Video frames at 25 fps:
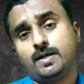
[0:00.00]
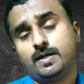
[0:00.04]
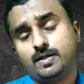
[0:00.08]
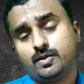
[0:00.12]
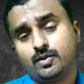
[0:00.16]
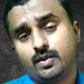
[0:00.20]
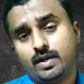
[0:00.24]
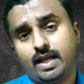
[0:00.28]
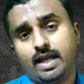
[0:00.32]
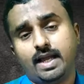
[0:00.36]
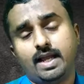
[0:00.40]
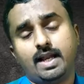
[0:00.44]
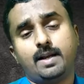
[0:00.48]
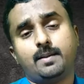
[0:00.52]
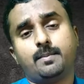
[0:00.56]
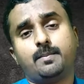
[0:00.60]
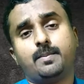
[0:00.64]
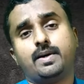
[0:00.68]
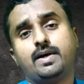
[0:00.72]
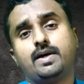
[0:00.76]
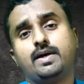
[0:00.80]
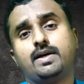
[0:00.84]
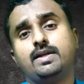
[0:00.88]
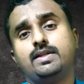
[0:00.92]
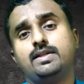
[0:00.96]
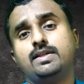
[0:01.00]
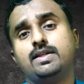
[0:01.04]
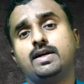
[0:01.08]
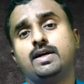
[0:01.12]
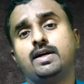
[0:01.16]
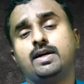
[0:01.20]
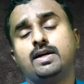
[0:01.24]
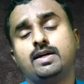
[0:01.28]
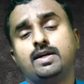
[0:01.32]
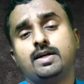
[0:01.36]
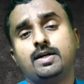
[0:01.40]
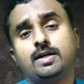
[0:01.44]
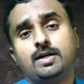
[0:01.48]
it will help in
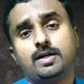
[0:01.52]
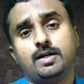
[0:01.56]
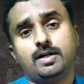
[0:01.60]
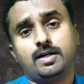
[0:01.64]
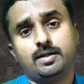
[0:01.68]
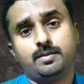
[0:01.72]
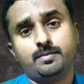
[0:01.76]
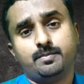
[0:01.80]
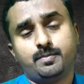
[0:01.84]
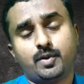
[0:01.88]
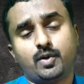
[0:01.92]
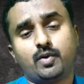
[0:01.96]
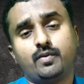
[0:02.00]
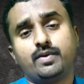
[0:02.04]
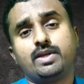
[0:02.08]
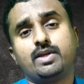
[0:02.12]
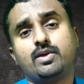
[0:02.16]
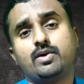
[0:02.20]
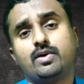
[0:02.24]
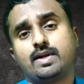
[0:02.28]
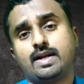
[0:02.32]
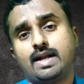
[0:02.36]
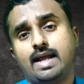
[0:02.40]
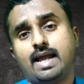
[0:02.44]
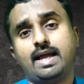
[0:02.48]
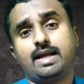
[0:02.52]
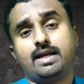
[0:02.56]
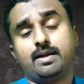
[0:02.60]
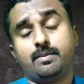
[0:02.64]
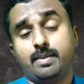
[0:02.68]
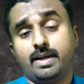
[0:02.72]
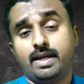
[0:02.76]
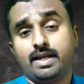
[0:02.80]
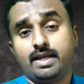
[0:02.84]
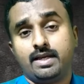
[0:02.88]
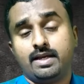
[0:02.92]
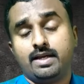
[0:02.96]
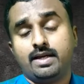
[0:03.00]
the improving your rank
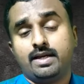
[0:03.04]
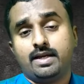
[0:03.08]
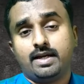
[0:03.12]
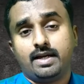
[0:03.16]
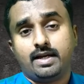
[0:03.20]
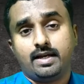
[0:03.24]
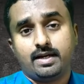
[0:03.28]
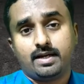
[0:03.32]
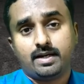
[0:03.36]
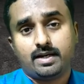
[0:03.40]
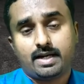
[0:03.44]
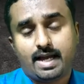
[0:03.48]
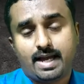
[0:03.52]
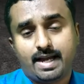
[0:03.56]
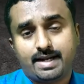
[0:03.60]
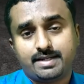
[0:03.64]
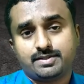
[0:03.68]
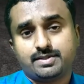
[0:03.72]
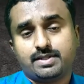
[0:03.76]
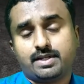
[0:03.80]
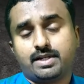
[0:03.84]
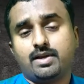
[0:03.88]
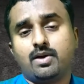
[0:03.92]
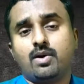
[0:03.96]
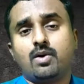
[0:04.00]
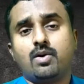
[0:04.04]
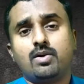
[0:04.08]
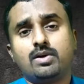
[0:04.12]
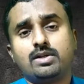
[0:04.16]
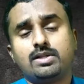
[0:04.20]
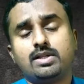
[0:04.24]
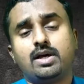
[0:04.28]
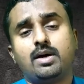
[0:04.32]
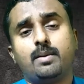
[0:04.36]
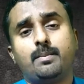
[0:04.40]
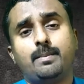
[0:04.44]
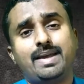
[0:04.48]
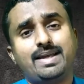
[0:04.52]
by answering all
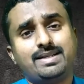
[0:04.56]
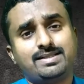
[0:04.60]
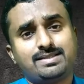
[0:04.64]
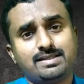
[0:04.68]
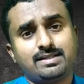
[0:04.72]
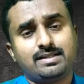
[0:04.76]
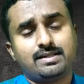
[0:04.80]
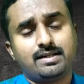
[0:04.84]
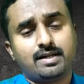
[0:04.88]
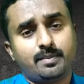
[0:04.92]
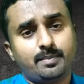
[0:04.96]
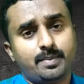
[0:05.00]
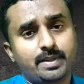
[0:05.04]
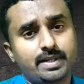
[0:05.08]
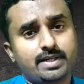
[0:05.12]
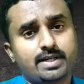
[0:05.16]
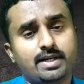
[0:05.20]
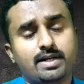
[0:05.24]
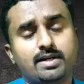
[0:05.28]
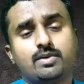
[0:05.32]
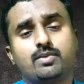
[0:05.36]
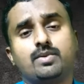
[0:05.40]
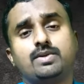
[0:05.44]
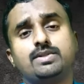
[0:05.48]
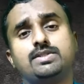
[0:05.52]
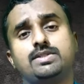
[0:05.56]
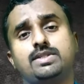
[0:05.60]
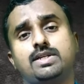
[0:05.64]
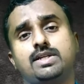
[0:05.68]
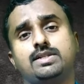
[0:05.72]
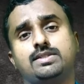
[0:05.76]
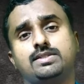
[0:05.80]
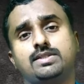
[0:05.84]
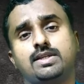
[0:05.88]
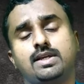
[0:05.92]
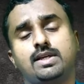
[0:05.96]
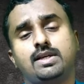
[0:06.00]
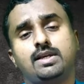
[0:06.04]
the basic repeated
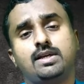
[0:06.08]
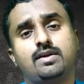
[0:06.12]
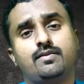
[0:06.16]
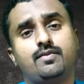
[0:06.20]
questions.